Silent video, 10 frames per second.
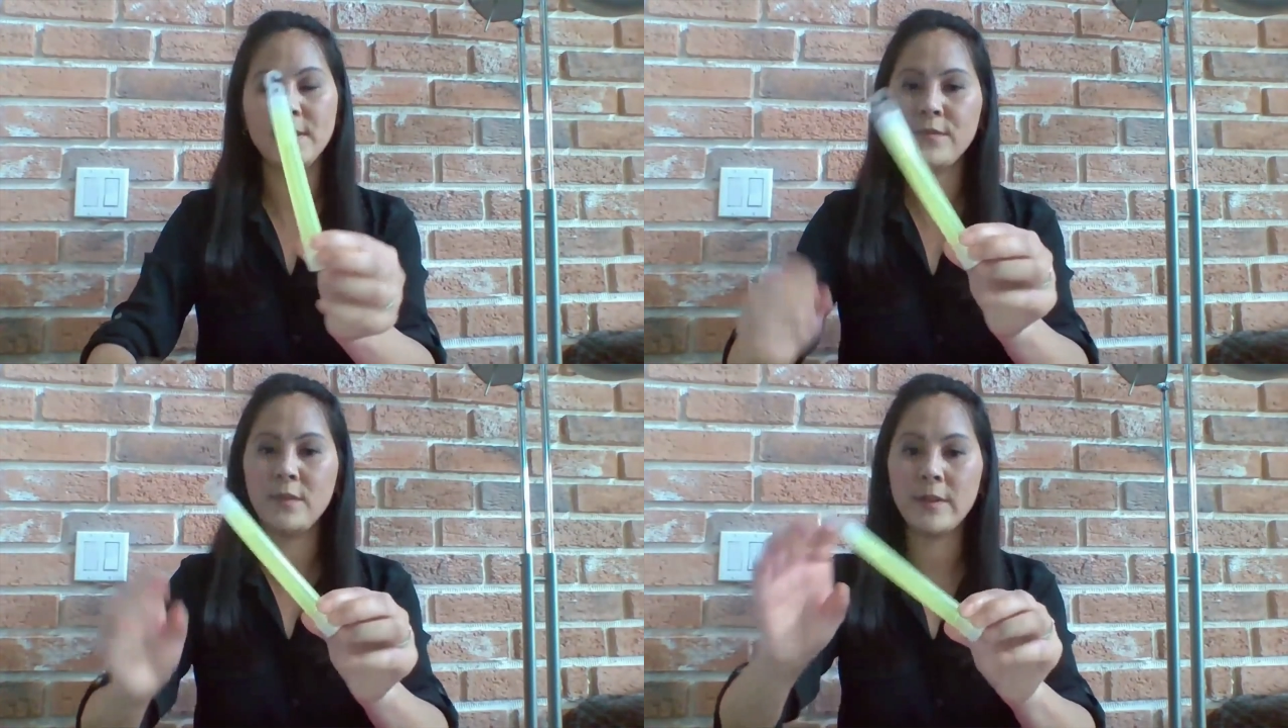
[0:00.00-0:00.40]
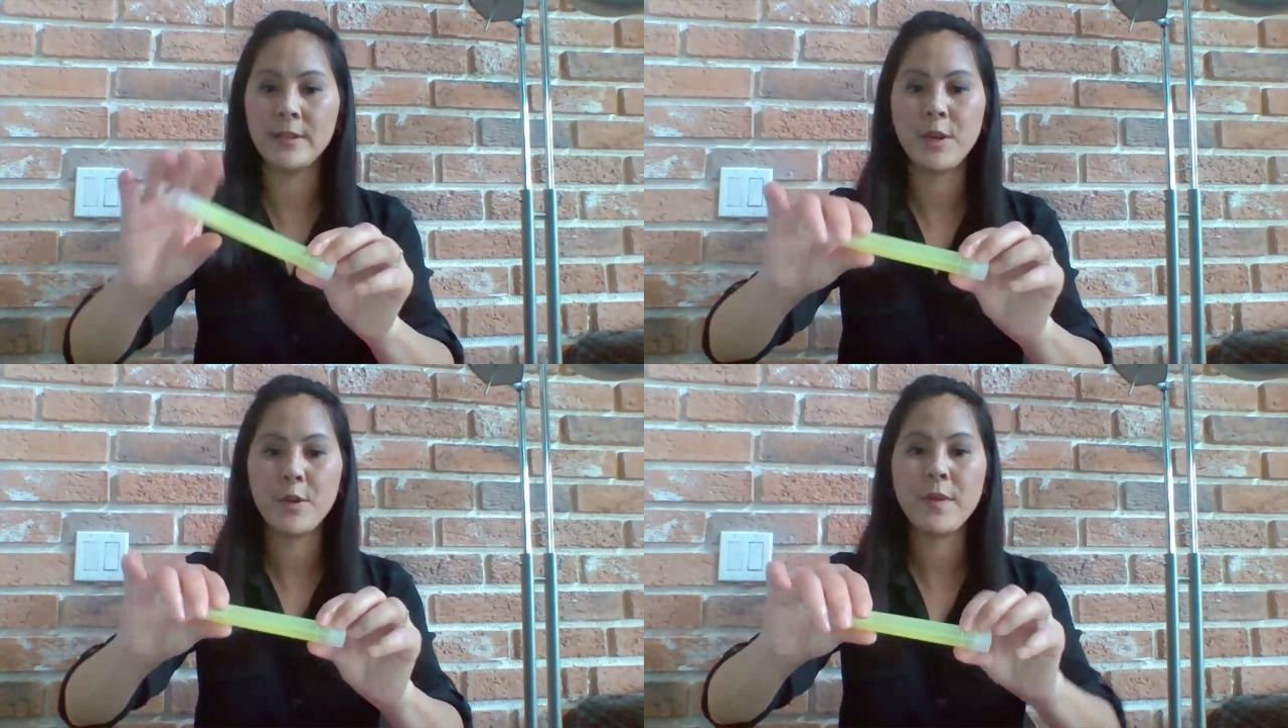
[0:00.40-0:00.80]
this
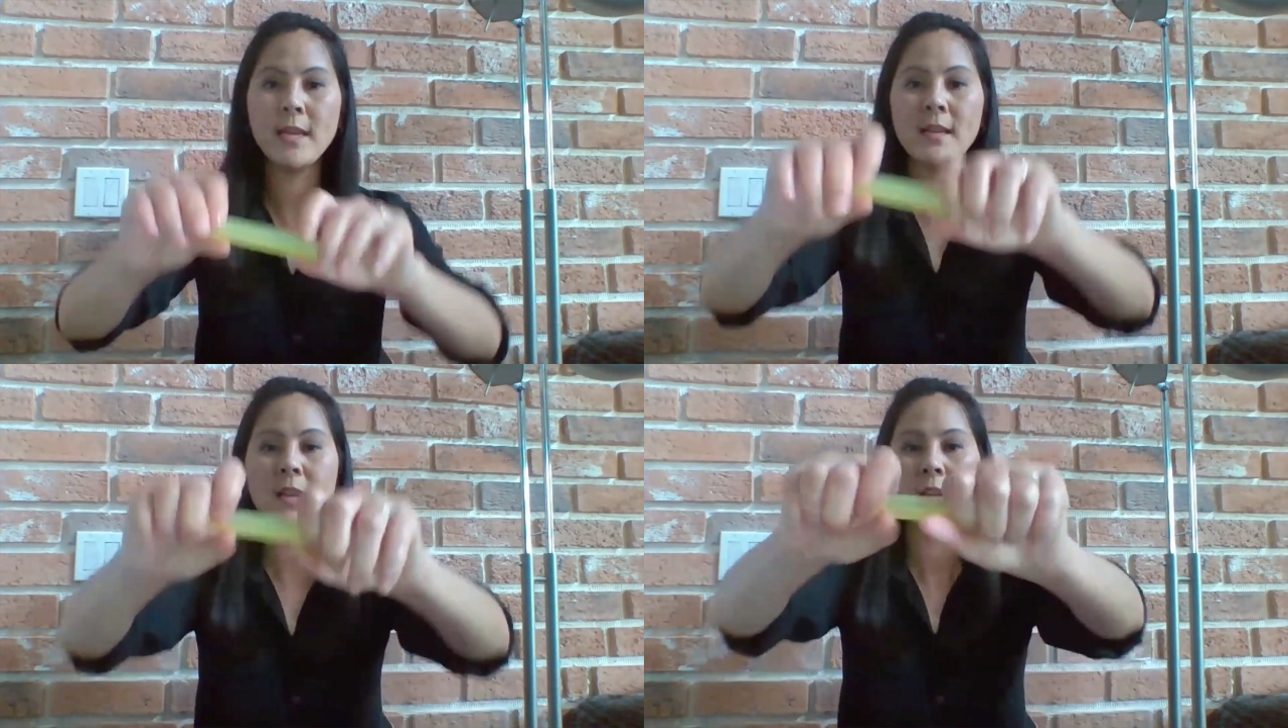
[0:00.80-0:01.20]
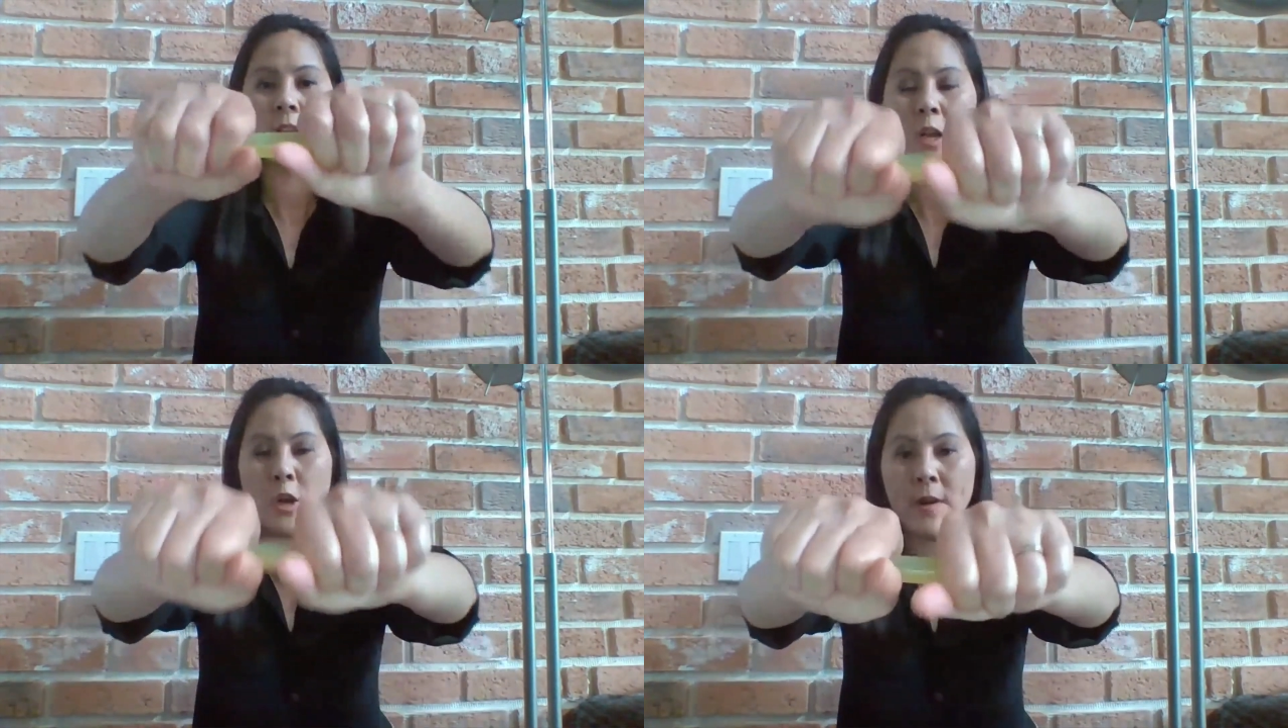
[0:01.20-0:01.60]
fluorescent green,
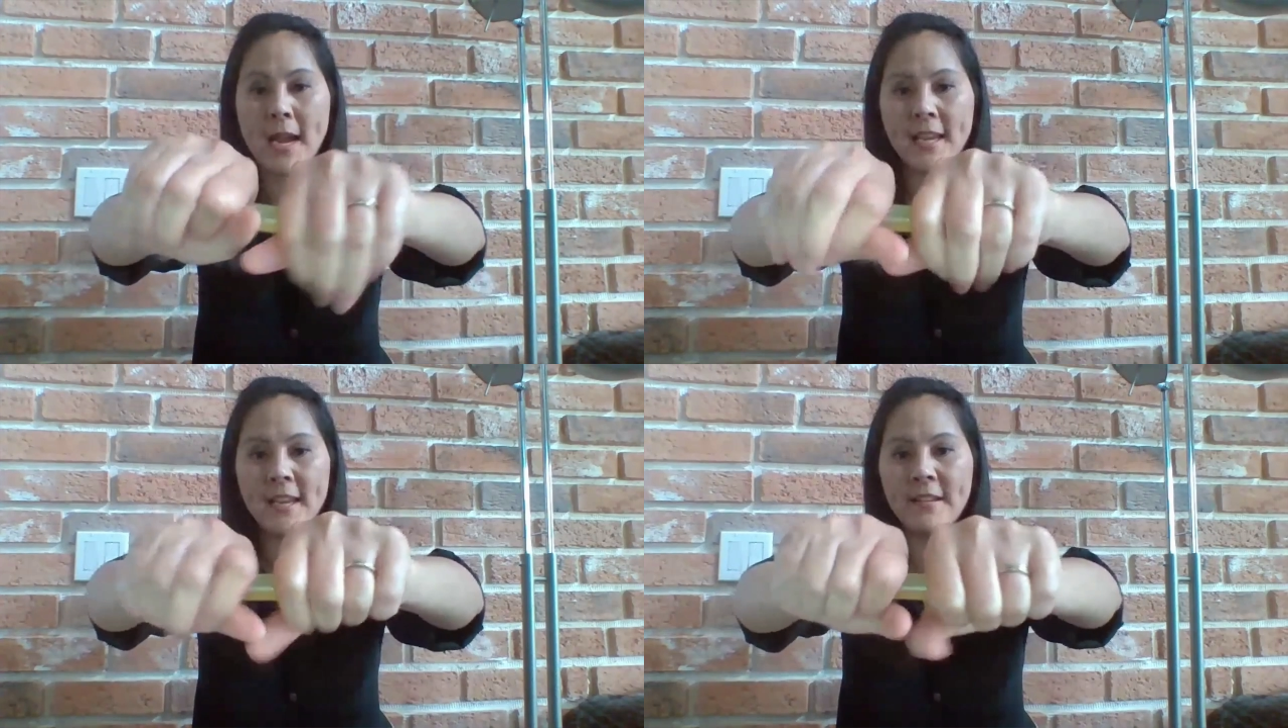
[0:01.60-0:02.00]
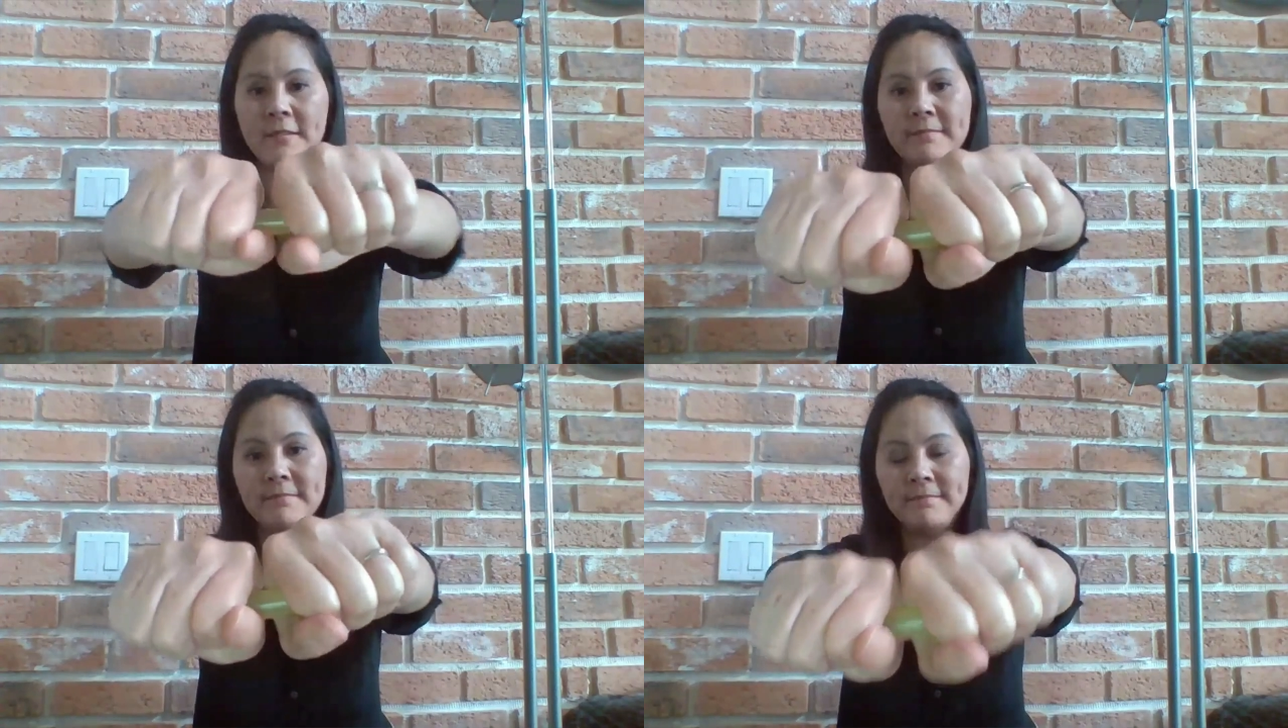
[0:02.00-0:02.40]
crack it.
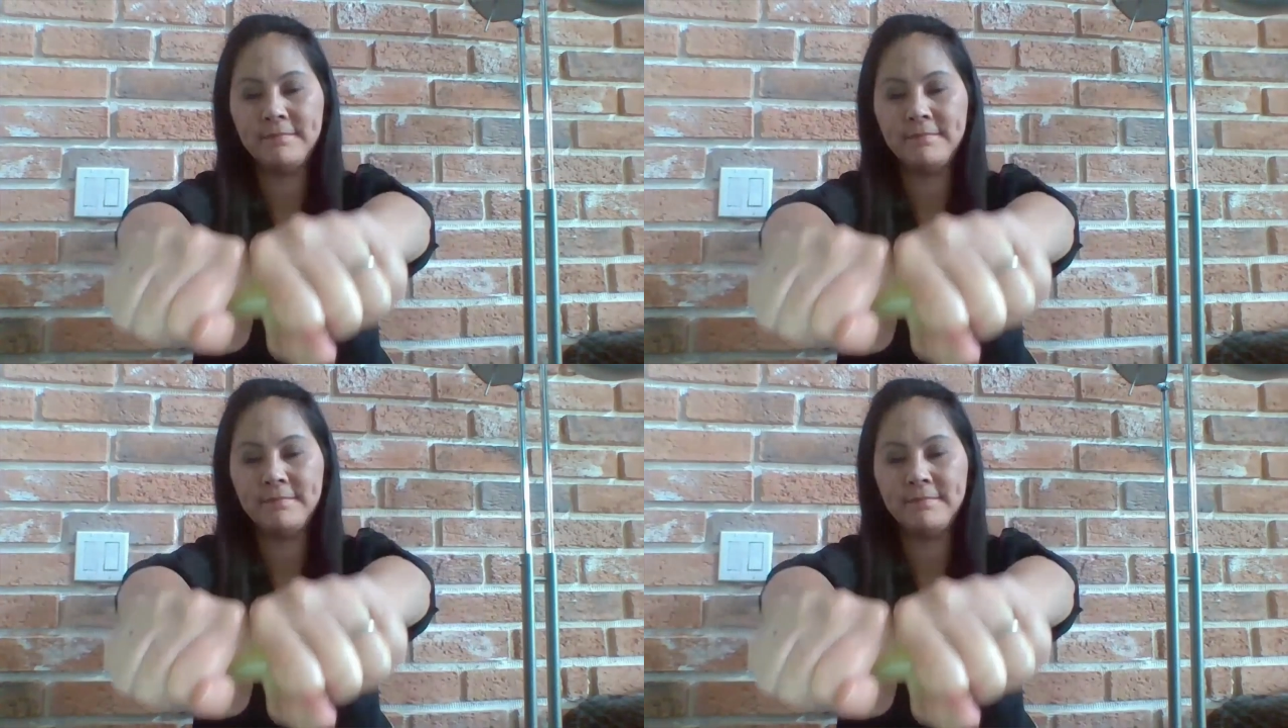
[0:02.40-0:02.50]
